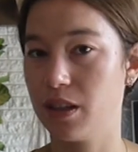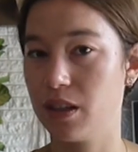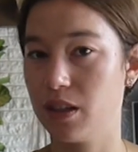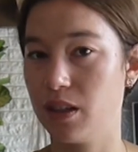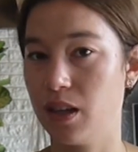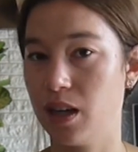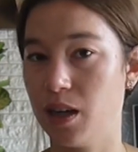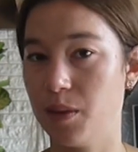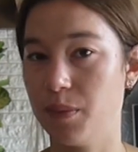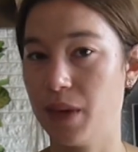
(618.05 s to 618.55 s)

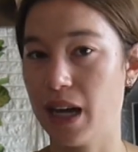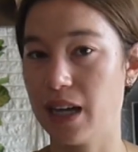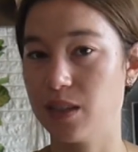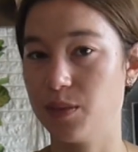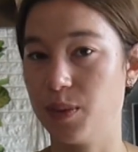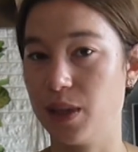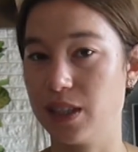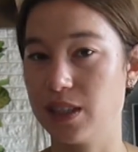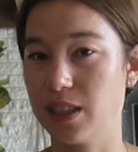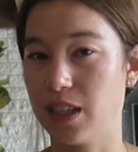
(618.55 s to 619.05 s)

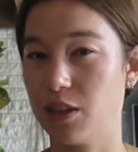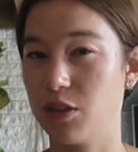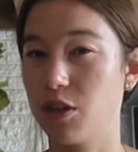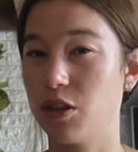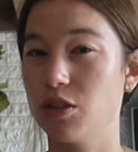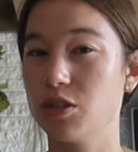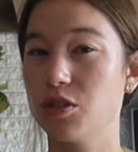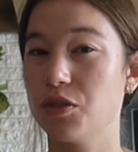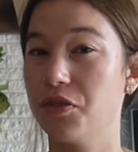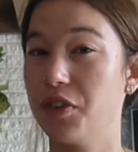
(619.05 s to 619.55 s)
aspects that are
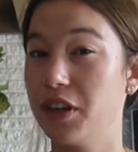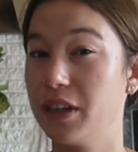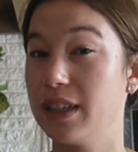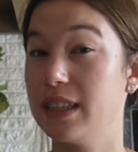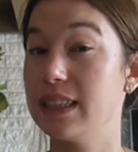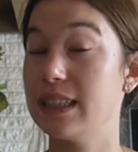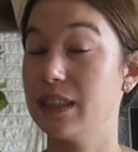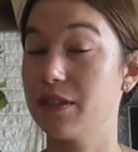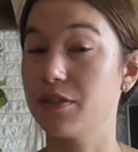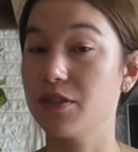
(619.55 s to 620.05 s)
also very
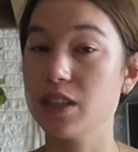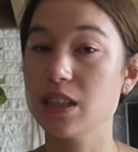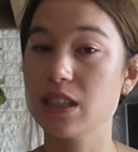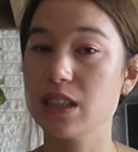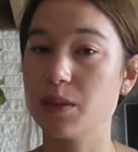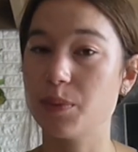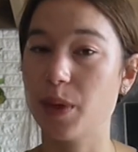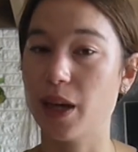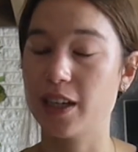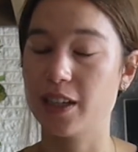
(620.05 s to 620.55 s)
different
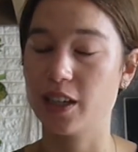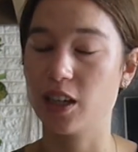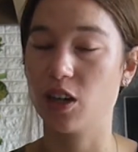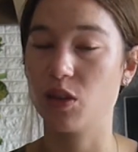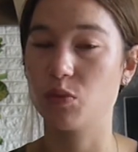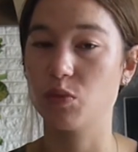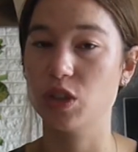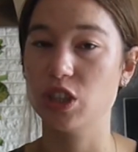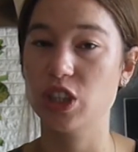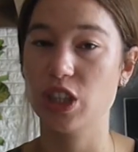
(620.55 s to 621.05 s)
depending on
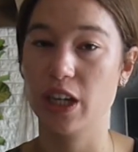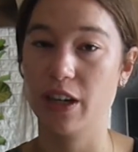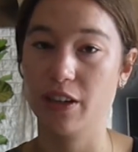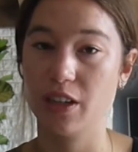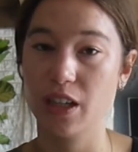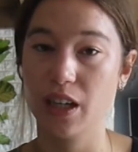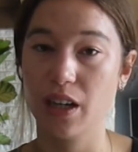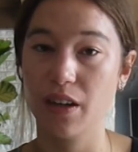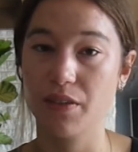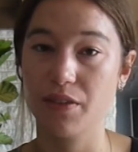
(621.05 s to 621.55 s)
which
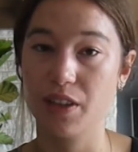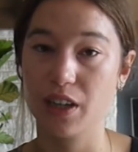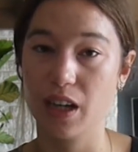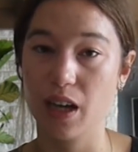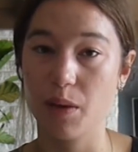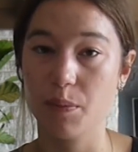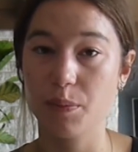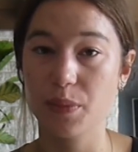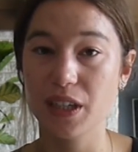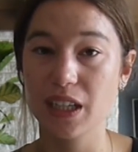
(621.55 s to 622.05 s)
area of the
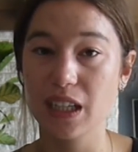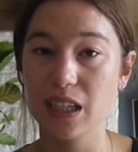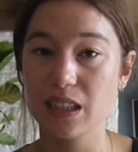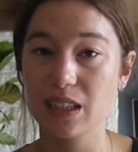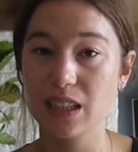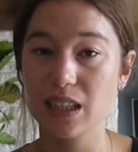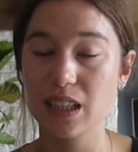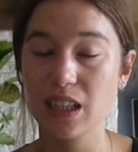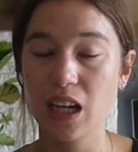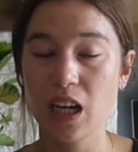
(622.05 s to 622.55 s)
company it's
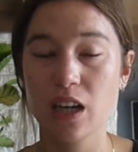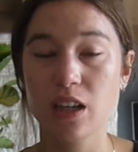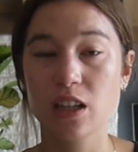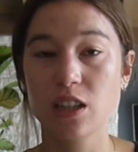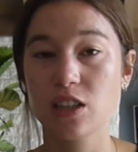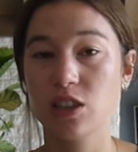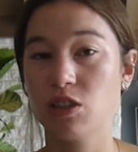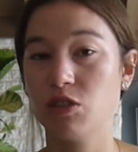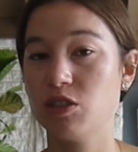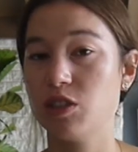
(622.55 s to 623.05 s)
in.
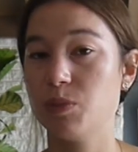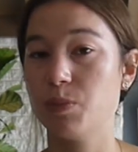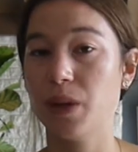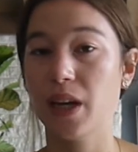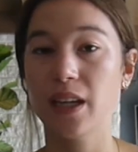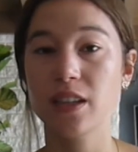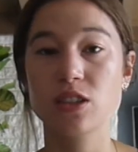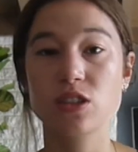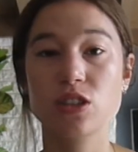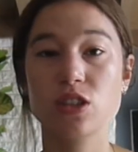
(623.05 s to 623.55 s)
So it's
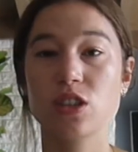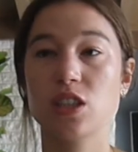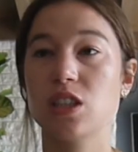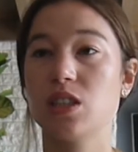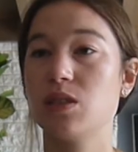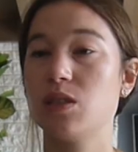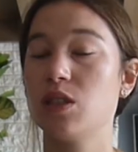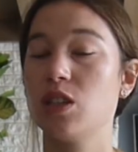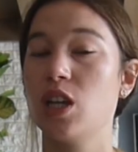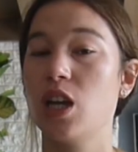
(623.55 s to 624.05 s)
best to
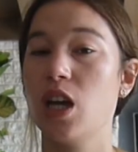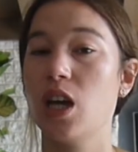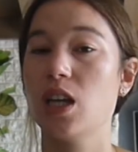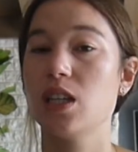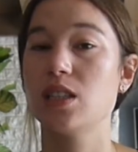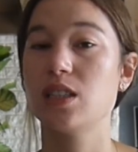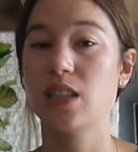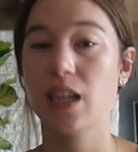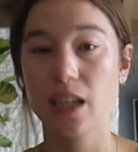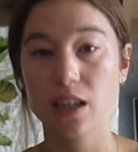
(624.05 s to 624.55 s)
just
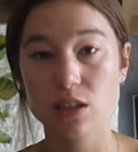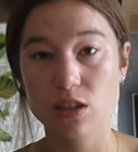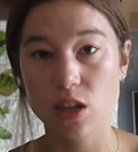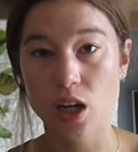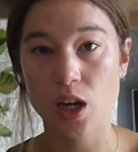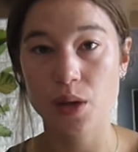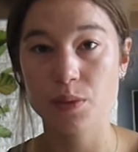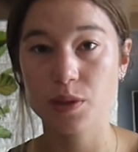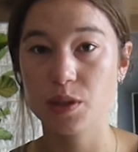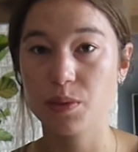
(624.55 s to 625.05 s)
stay as
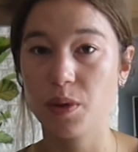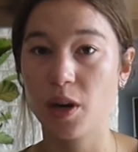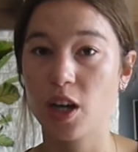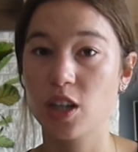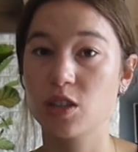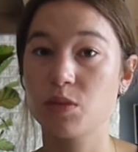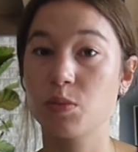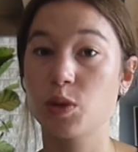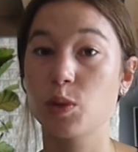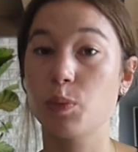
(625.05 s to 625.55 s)
calm as
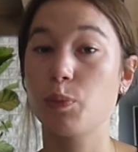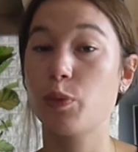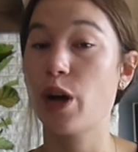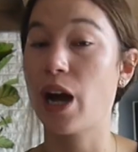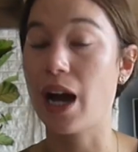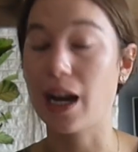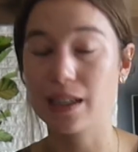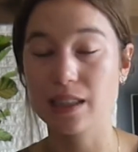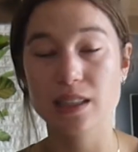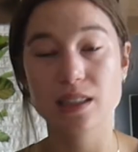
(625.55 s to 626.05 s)
possible,
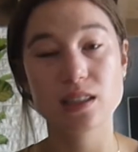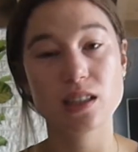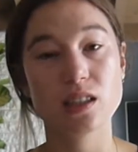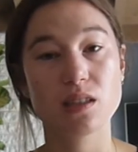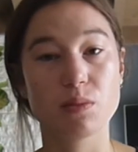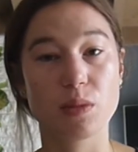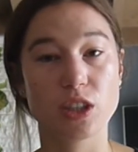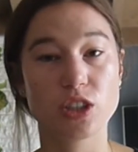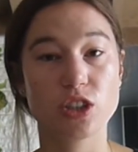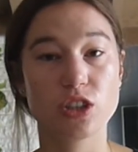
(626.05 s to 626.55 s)
practice as
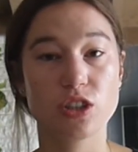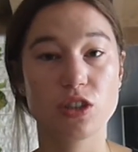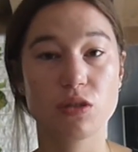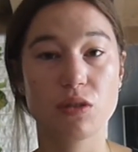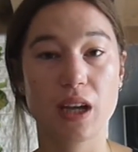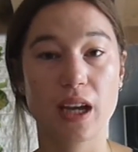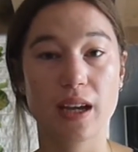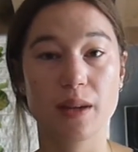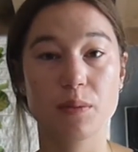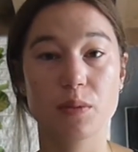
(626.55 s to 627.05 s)
much as you
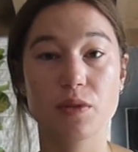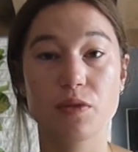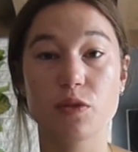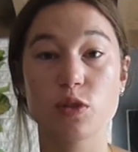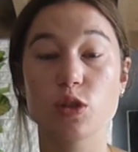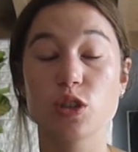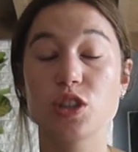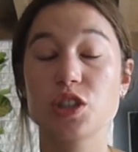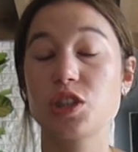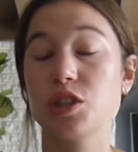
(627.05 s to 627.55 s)
can
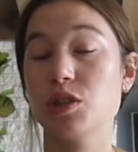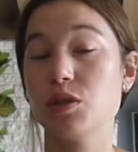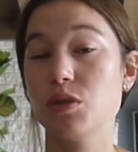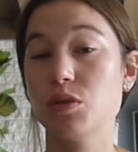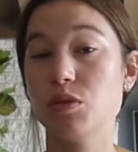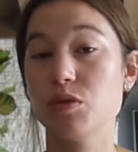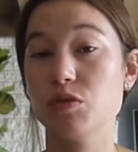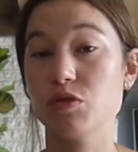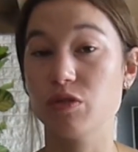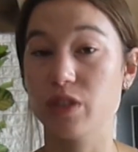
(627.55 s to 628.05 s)
before,
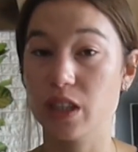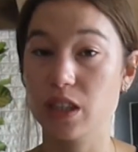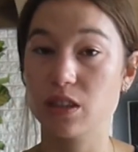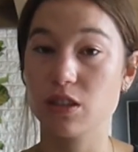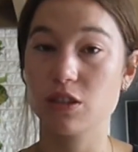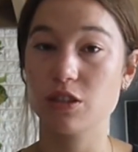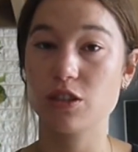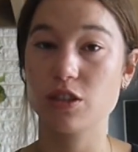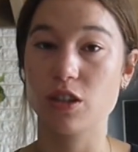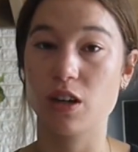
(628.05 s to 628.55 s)
do
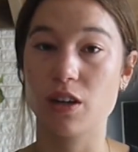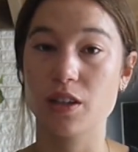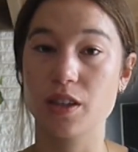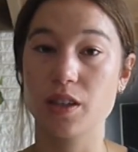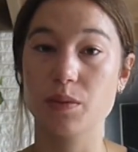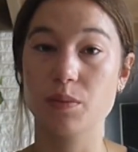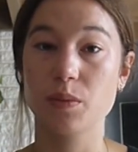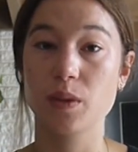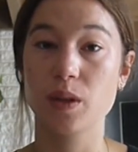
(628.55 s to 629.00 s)
research on the